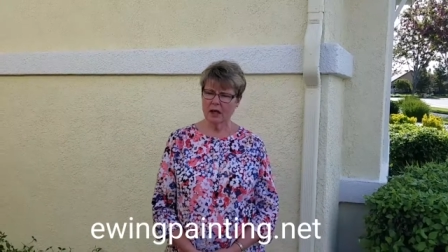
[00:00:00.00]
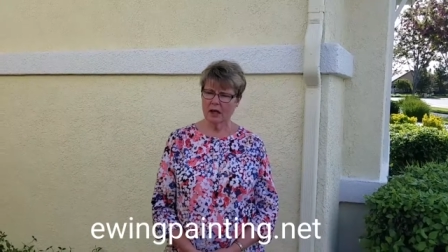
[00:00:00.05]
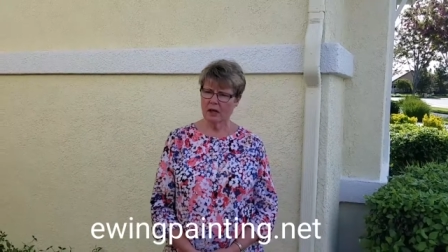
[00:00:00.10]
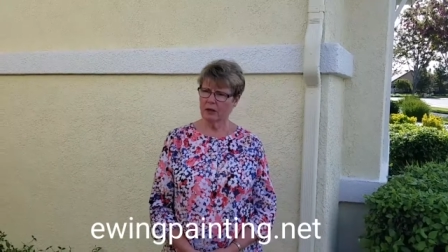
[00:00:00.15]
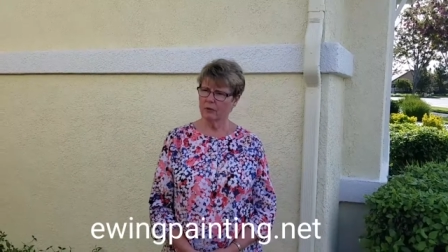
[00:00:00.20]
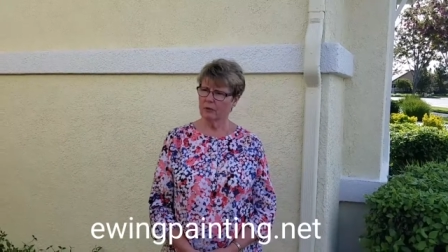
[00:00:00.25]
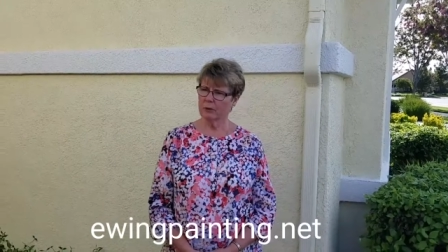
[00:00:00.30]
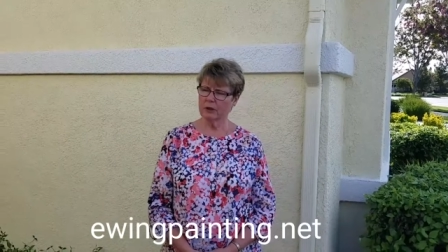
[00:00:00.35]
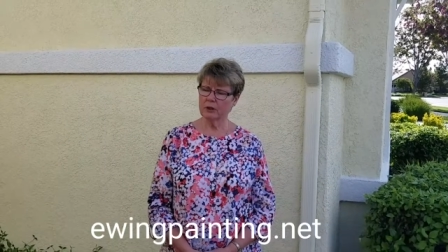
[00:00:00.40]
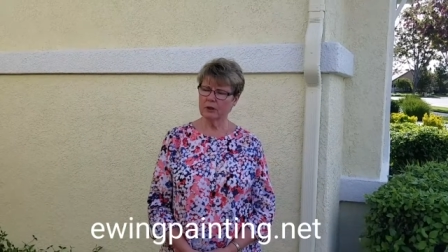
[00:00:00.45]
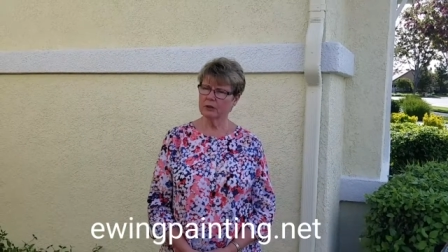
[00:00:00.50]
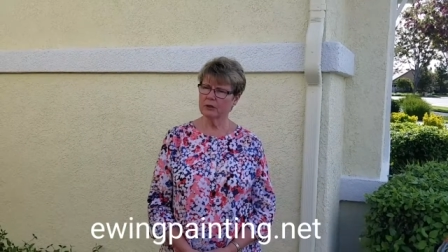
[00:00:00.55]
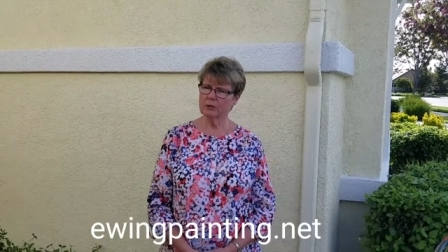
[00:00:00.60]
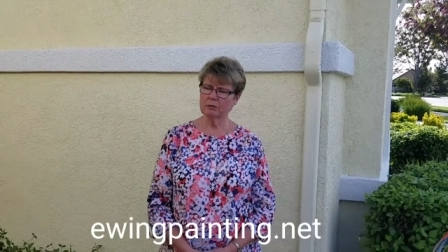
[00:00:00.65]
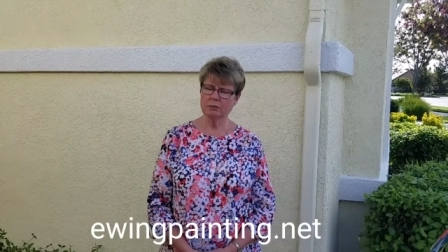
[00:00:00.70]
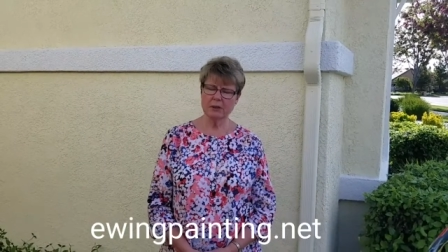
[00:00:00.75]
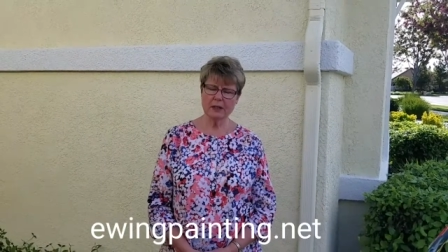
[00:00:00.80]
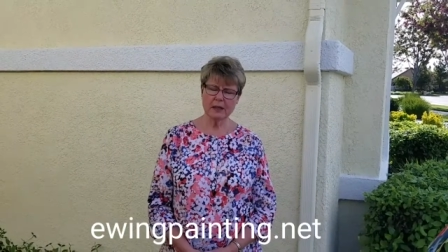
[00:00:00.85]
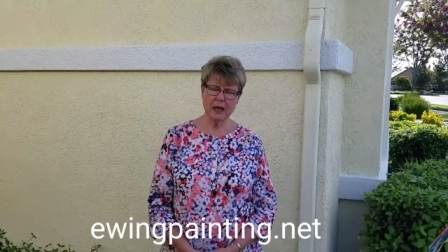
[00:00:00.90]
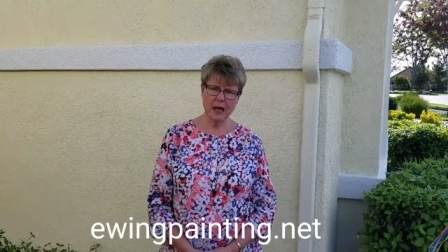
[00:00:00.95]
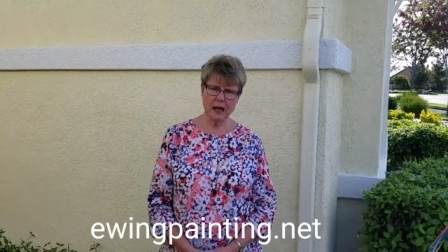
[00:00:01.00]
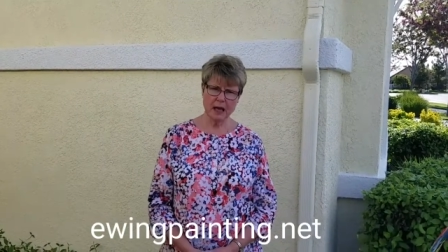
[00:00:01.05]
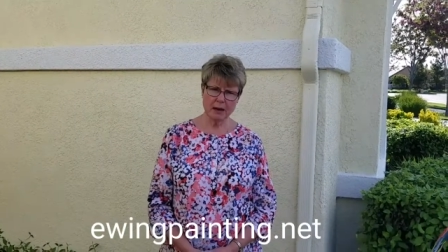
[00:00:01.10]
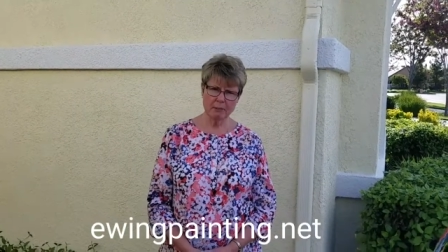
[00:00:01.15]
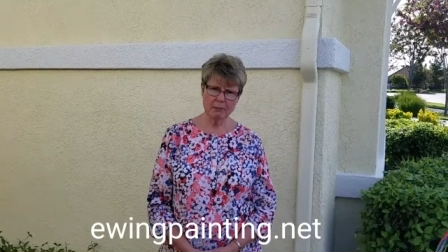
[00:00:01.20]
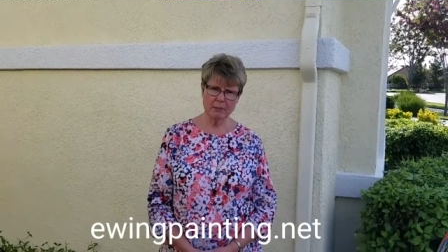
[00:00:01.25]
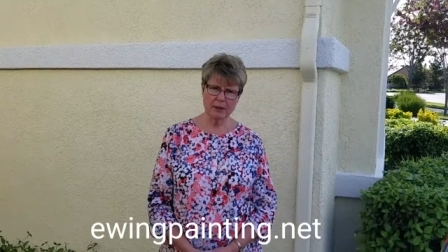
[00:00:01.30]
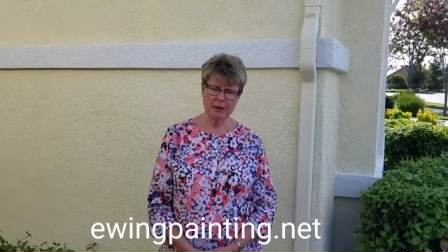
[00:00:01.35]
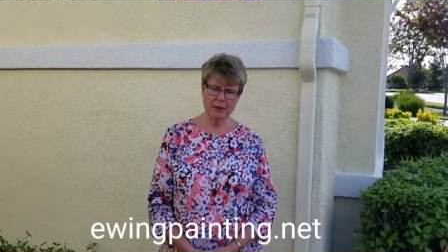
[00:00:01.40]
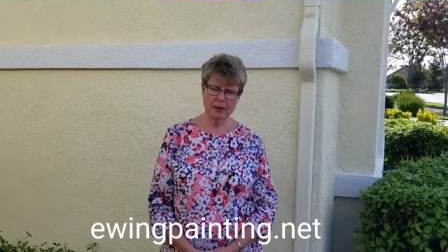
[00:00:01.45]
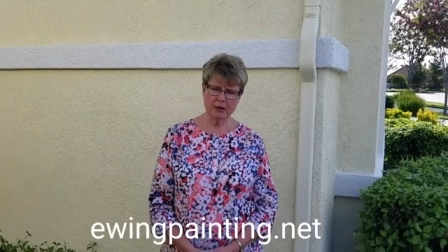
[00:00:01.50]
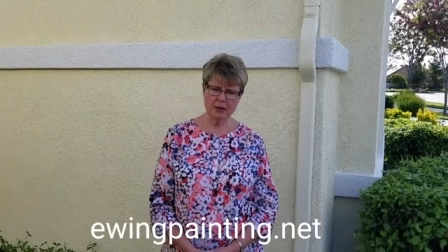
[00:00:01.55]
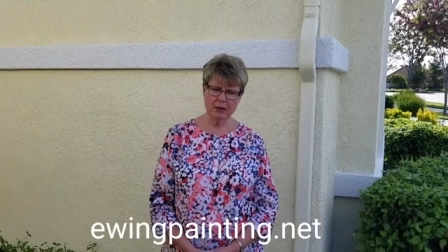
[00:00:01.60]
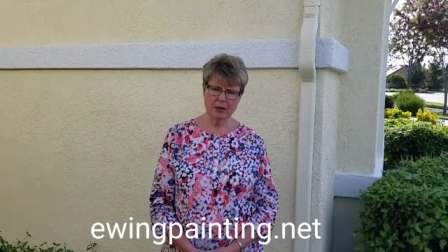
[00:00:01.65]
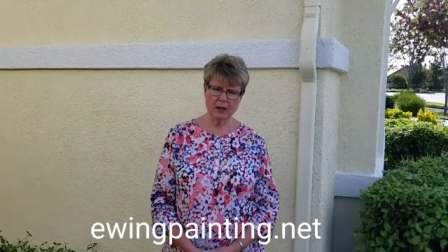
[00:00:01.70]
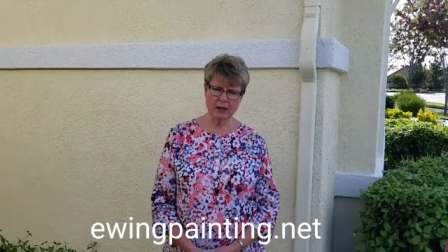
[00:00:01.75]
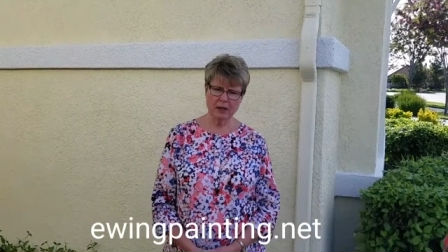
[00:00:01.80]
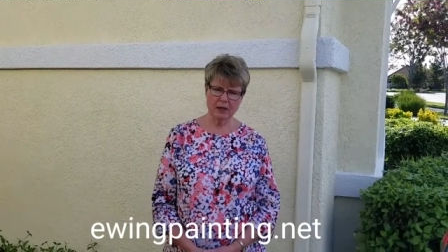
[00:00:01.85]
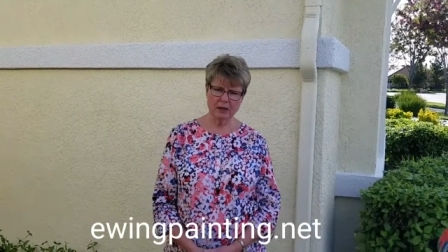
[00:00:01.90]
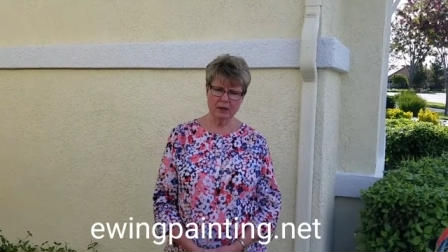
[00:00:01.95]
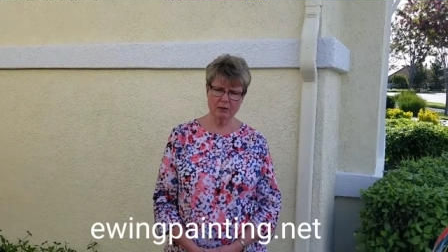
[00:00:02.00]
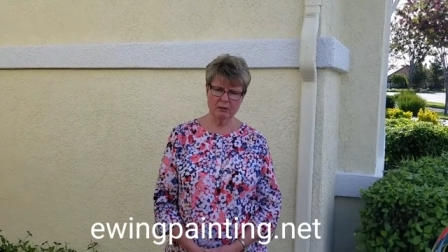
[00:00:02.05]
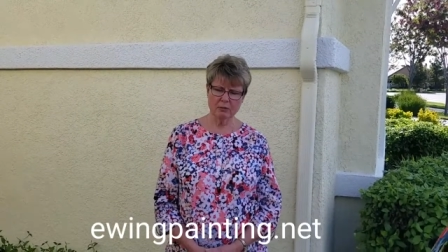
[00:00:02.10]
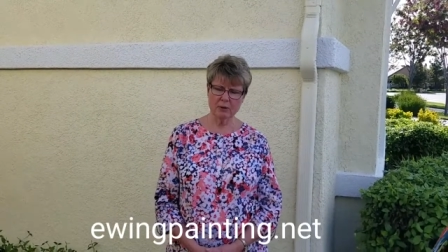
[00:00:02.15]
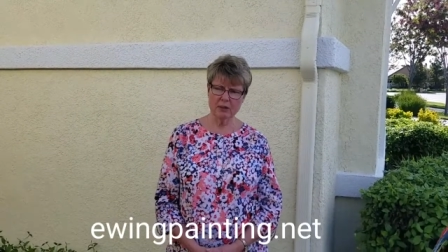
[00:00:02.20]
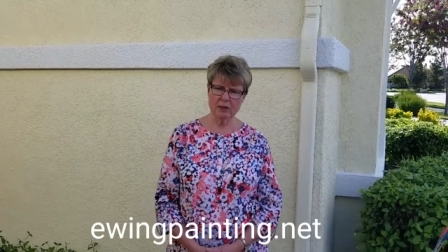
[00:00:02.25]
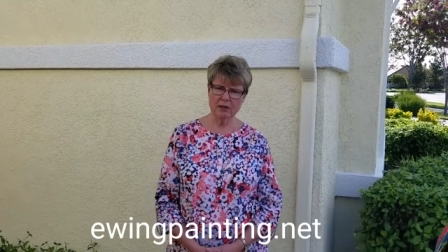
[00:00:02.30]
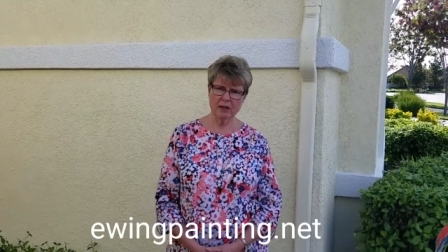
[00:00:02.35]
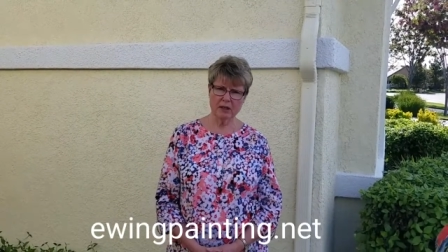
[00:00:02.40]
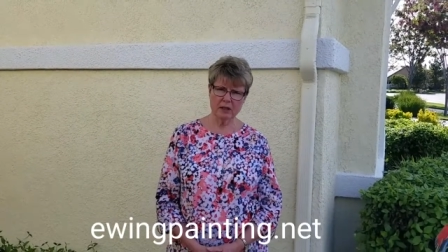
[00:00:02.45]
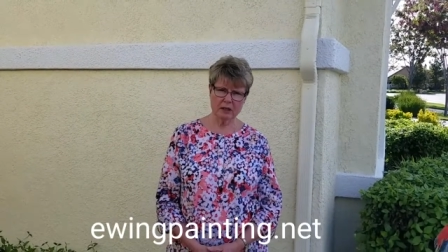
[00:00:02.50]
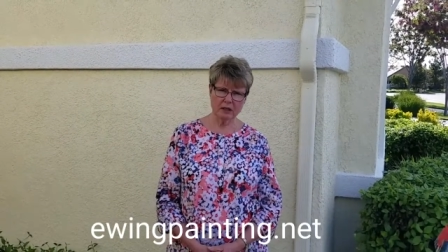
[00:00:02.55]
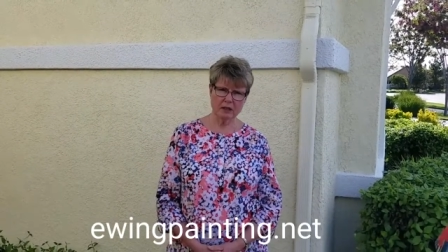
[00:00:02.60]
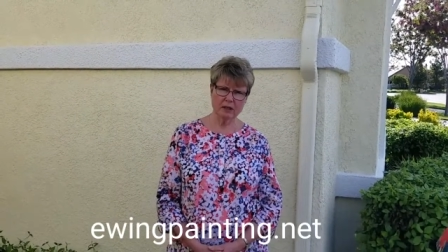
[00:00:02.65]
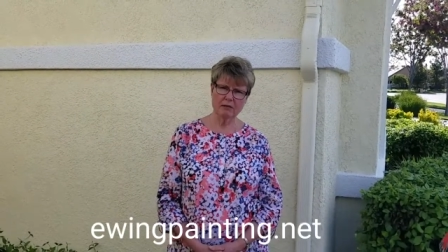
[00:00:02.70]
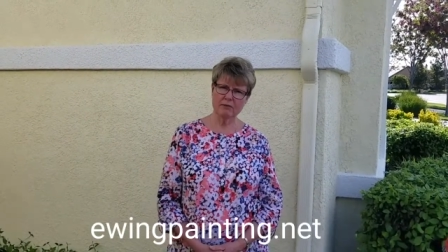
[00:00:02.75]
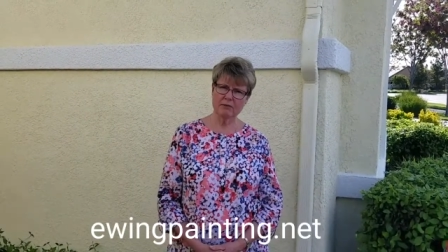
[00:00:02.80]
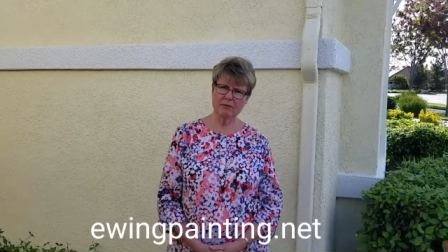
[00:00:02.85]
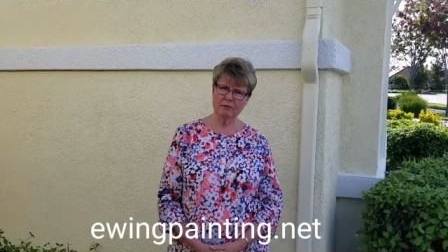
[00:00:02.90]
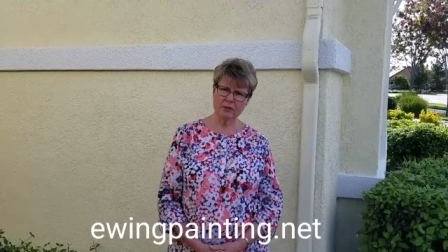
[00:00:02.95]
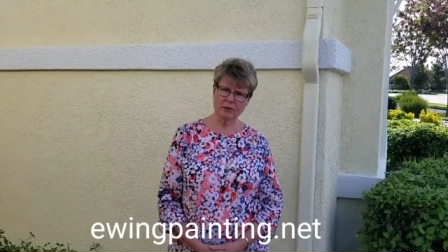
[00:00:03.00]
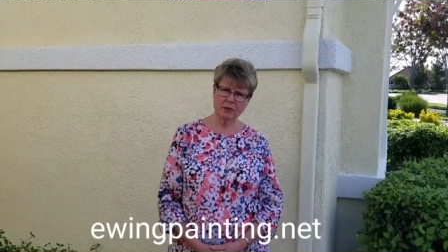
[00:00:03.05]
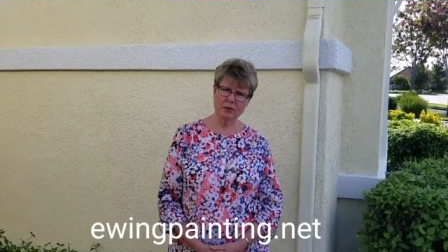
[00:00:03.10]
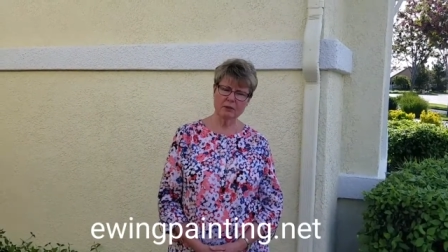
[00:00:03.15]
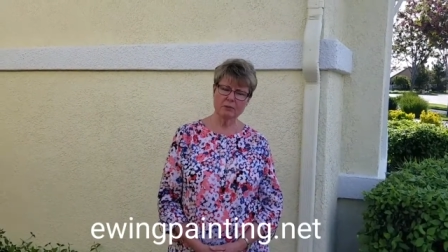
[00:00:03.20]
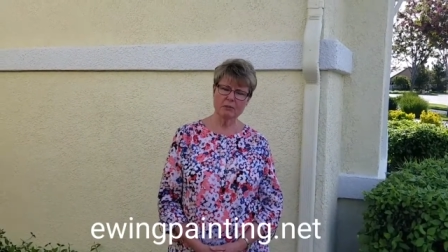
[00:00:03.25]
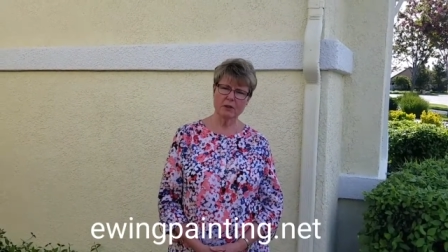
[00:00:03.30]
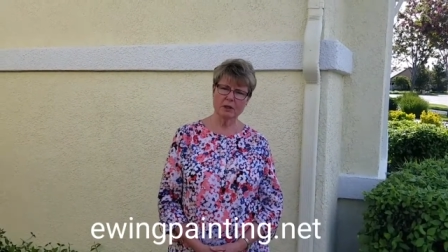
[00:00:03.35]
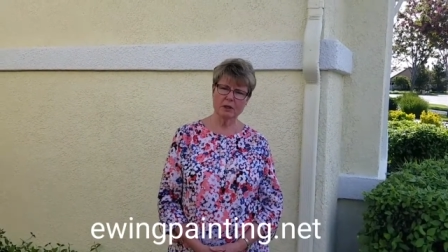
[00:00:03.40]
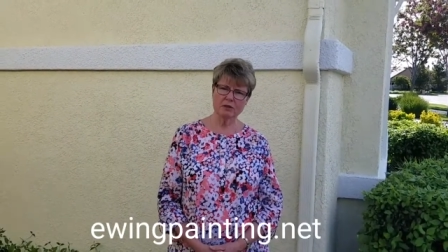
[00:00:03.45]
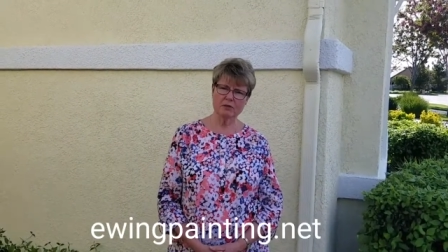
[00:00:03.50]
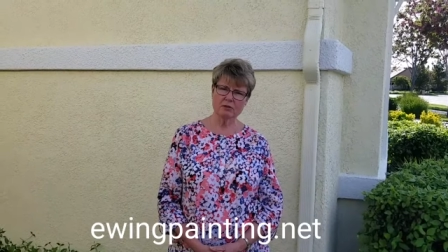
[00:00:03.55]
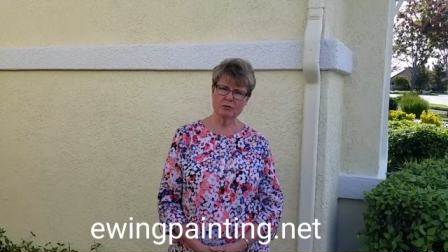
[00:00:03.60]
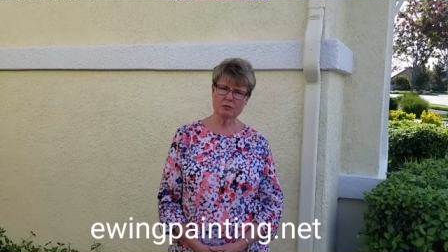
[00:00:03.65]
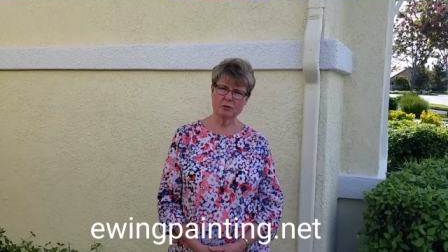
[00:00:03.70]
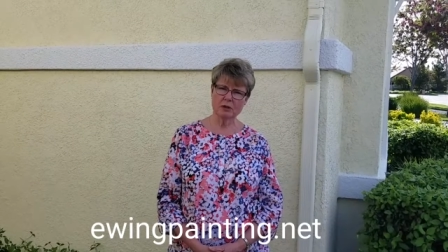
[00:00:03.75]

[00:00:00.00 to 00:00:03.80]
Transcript: Uh, we couldn't be happier, and we thank them very much.